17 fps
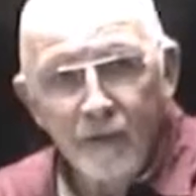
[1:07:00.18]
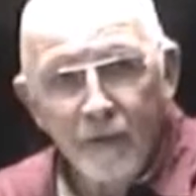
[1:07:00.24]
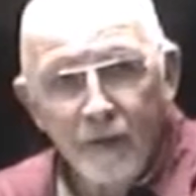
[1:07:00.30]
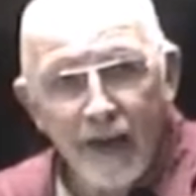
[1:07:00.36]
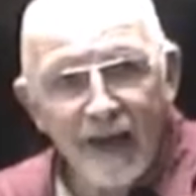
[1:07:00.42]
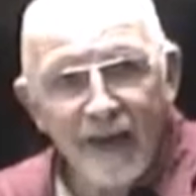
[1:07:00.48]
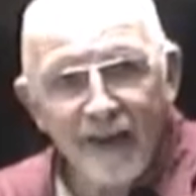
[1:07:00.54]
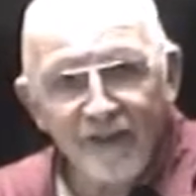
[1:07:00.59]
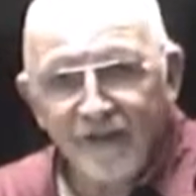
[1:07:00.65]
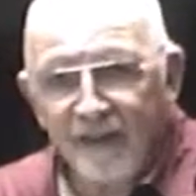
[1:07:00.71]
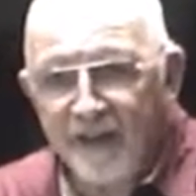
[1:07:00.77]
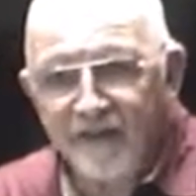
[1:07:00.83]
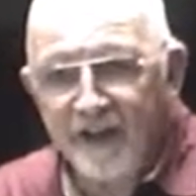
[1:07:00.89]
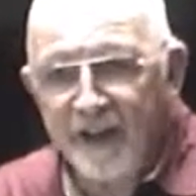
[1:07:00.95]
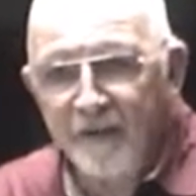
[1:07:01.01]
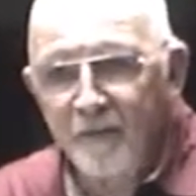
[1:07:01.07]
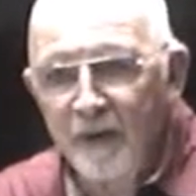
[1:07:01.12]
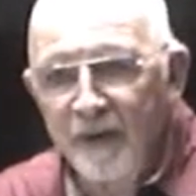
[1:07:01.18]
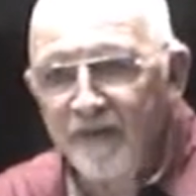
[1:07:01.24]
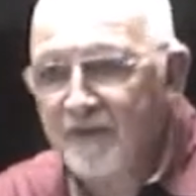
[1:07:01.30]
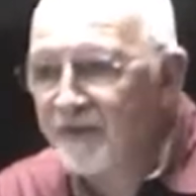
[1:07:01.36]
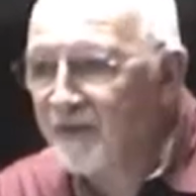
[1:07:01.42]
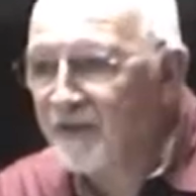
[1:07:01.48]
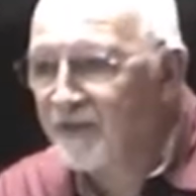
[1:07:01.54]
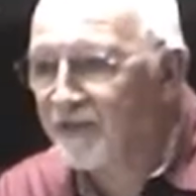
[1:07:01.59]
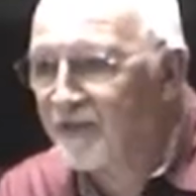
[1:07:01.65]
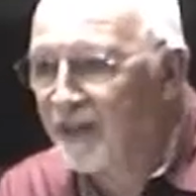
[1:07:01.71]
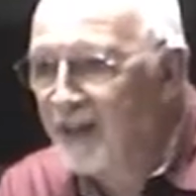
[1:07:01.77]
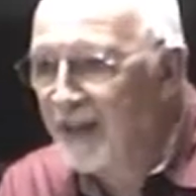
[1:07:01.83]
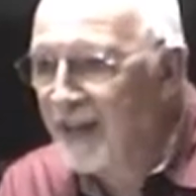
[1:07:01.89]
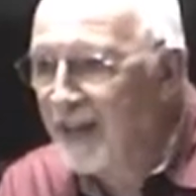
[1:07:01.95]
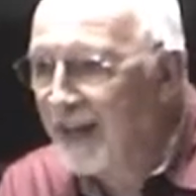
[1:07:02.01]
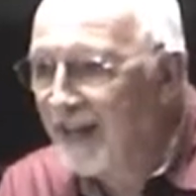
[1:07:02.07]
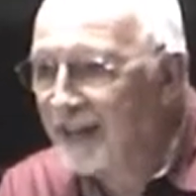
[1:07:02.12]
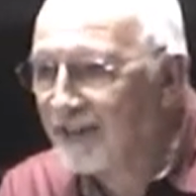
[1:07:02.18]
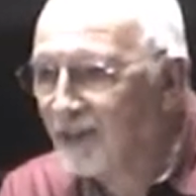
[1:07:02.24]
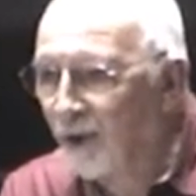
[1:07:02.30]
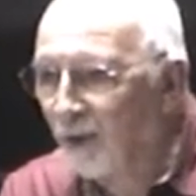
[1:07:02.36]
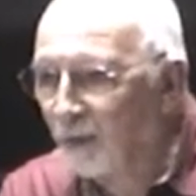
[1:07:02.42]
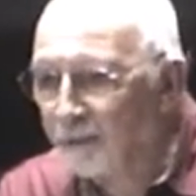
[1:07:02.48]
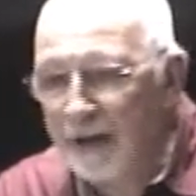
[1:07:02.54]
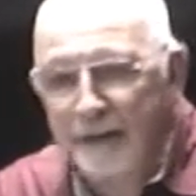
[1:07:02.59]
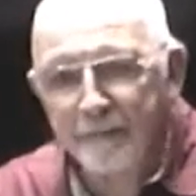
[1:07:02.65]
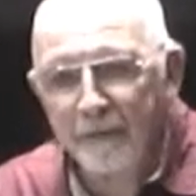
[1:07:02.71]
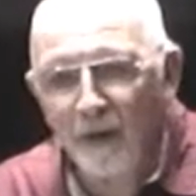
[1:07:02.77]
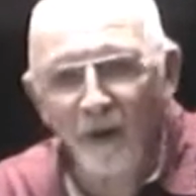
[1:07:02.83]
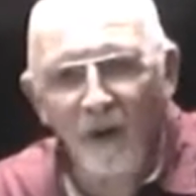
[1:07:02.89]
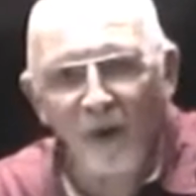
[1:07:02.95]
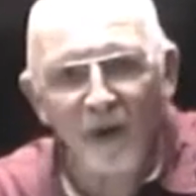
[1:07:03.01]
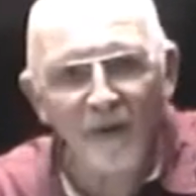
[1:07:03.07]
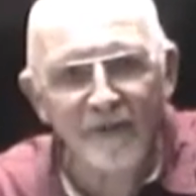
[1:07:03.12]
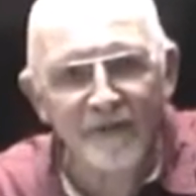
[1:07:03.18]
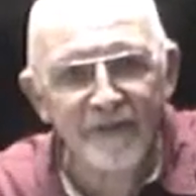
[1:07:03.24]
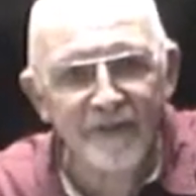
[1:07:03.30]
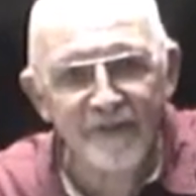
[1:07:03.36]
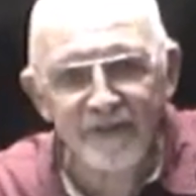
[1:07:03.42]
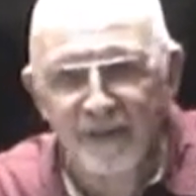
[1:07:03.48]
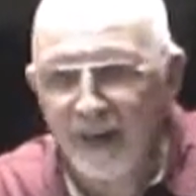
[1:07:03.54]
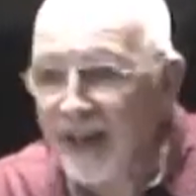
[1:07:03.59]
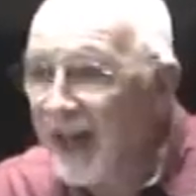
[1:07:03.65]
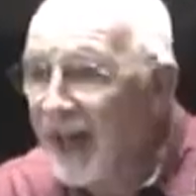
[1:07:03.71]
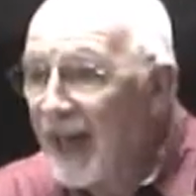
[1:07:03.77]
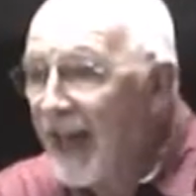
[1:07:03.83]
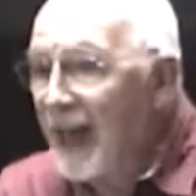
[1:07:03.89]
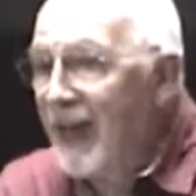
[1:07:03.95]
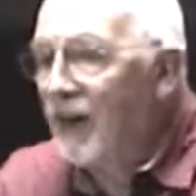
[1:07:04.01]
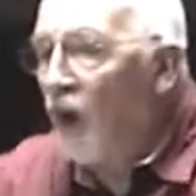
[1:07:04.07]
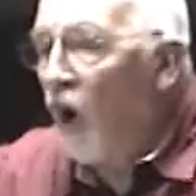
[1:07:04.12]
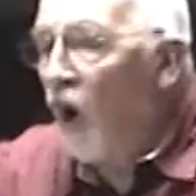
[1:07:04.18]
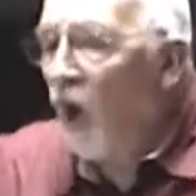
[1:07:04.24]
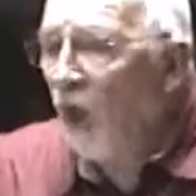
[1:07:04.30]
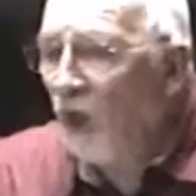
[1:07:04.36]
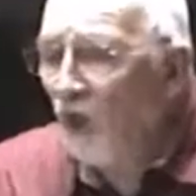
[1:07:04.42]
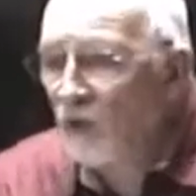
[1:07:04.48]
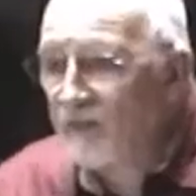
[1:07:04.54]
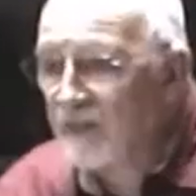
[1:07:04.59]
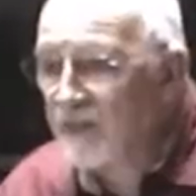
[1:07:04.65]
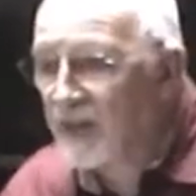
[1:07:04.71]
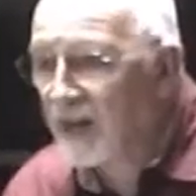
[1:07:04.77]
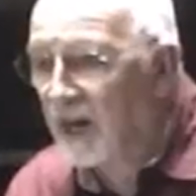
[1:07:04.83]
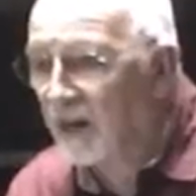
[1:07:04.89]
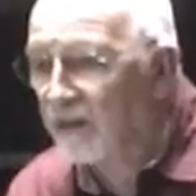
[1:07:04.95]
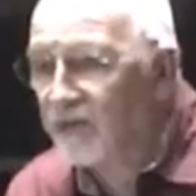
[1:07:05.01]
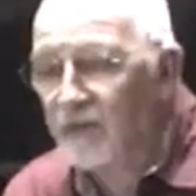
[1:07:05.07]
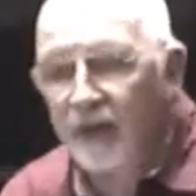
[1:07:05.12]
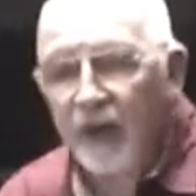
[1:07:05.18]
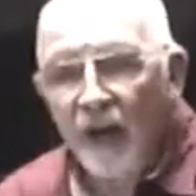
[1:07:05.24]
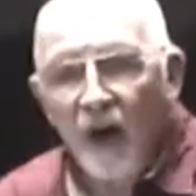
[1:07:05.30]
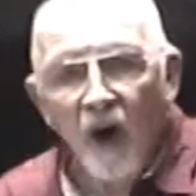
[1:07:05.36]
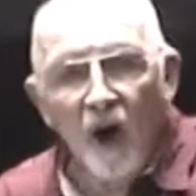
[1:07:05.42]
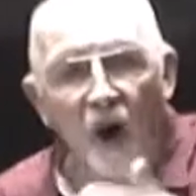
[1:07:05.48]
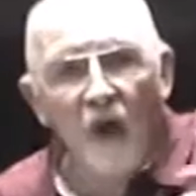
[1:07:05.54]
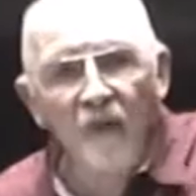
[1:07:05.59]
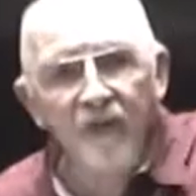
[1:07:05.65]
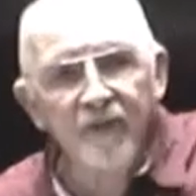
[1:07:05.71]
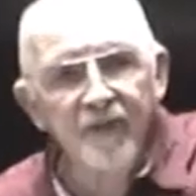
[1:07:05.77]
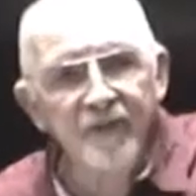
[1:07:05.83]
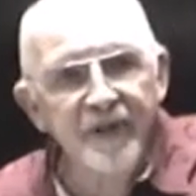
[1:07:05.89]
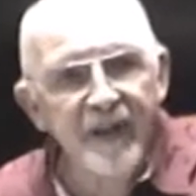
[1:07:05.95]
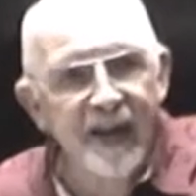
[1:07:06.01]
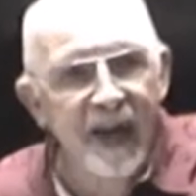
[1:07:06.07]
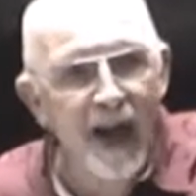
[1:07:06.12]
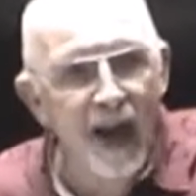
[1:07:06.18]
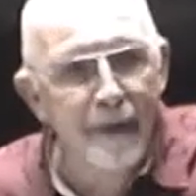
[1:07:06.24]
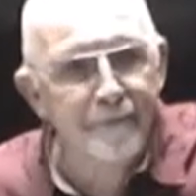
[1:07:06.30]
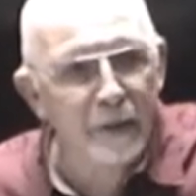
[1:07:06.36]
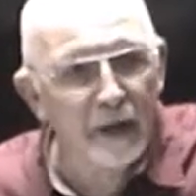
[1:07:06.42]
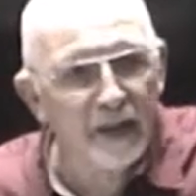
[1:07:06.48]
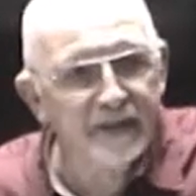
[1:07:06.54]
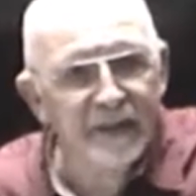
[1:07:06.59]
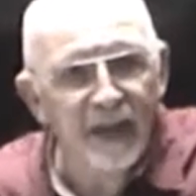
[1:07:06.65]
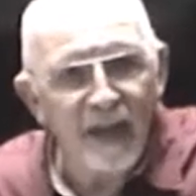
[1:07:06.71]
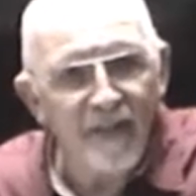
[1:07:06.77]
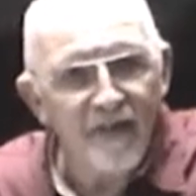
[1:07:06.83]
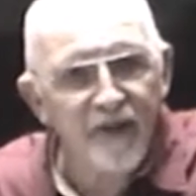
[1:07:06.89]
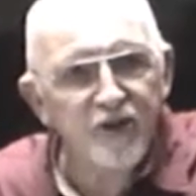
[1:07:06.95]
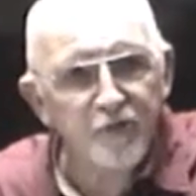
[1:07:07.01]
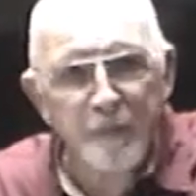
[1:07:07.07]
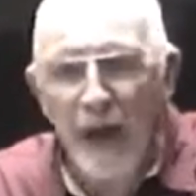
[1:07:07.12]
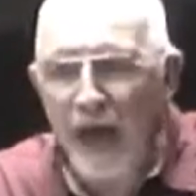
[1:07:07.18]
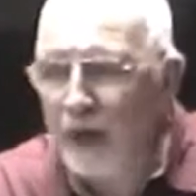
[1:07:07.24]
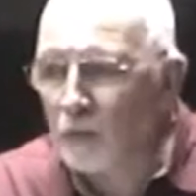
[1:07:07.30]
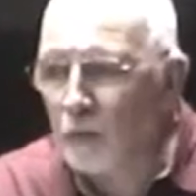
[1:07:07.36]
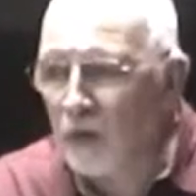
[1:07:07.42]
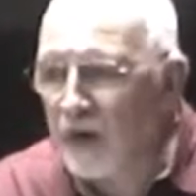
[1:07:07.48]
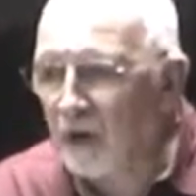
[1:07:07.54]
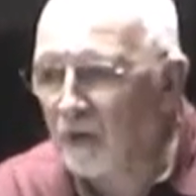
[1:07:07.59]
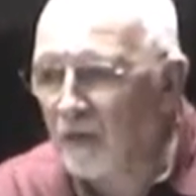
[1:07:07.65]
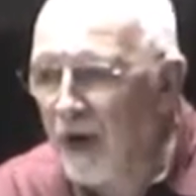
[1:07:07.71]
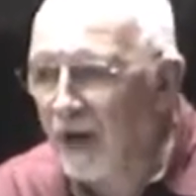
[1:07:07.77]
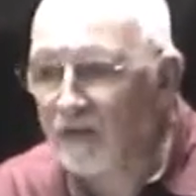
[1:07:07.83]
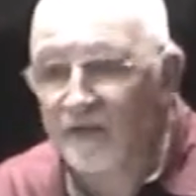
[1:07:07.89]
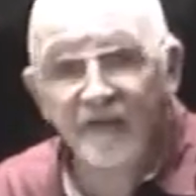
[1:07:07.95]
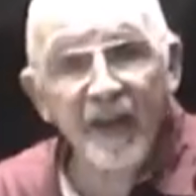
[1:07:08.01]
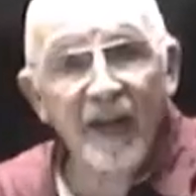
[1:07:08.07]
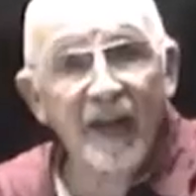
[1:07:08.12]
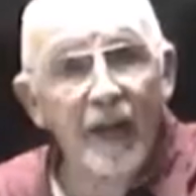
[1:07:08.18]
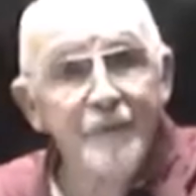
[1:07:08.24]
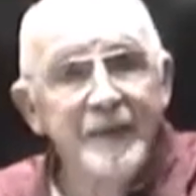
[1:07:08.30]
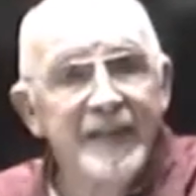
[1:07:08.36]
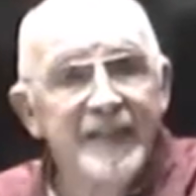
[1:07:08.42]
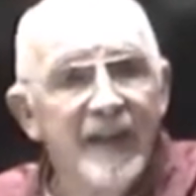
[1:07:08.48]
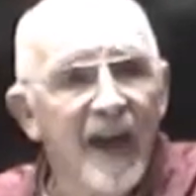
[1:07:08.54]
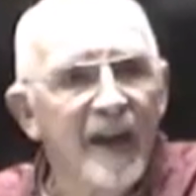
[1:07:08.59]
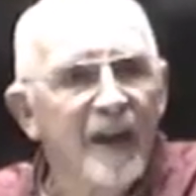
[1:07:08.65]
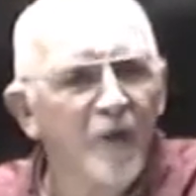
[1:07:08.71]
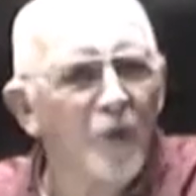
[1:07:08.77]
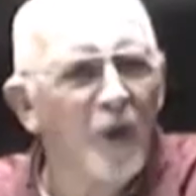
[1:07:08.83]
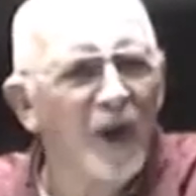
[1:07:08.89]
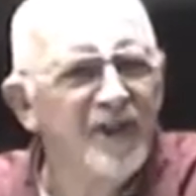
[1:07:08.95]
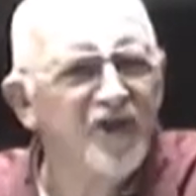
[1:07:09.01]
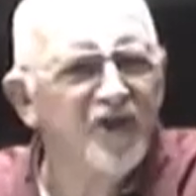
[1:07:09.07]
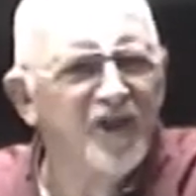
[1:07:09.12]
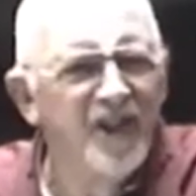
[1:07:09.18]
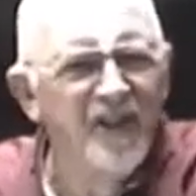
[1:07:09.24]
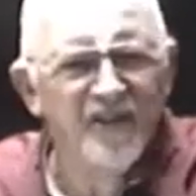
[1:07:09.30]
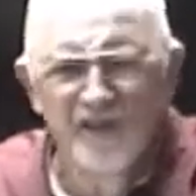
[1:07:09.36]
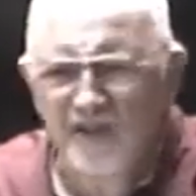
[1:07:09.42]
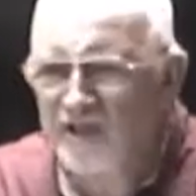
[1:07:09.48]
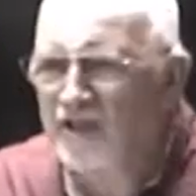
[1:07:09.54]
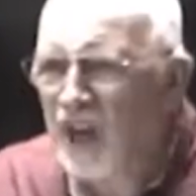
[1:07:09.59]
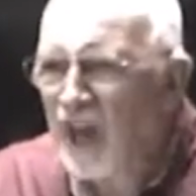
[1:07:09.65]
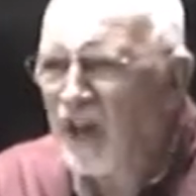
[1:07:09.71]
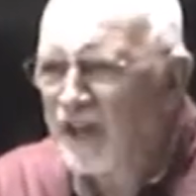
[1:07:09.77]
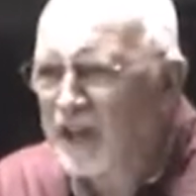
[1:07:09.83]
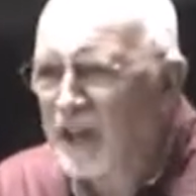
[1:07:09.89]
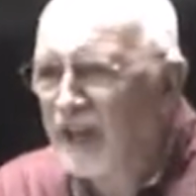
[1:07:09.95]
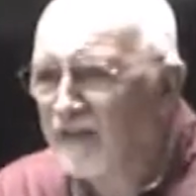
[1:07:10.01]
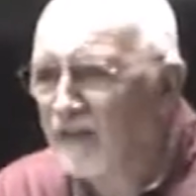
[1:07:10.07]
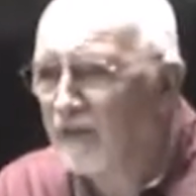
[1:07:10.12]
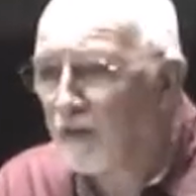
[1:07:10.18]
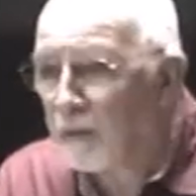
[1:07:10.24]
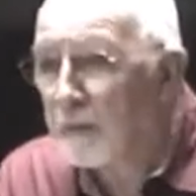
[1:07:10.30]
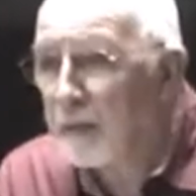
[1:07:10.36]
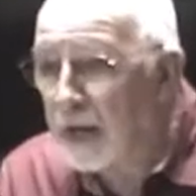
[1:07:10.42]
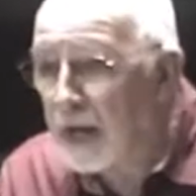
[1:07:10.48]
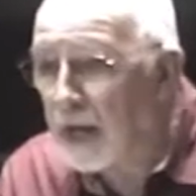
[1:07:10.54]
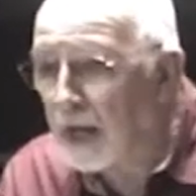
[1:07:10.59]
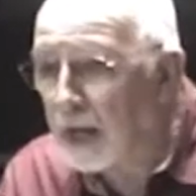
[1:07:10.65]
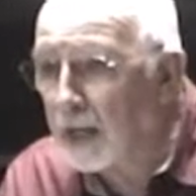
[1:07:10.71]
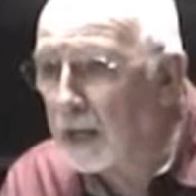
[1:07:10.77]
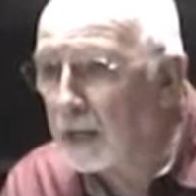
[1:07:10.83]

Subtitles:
And it says he went through the city. He told people all over the city and all over the country, all through Decapolis. This man went around saying, let me tell you what Jesus did for me.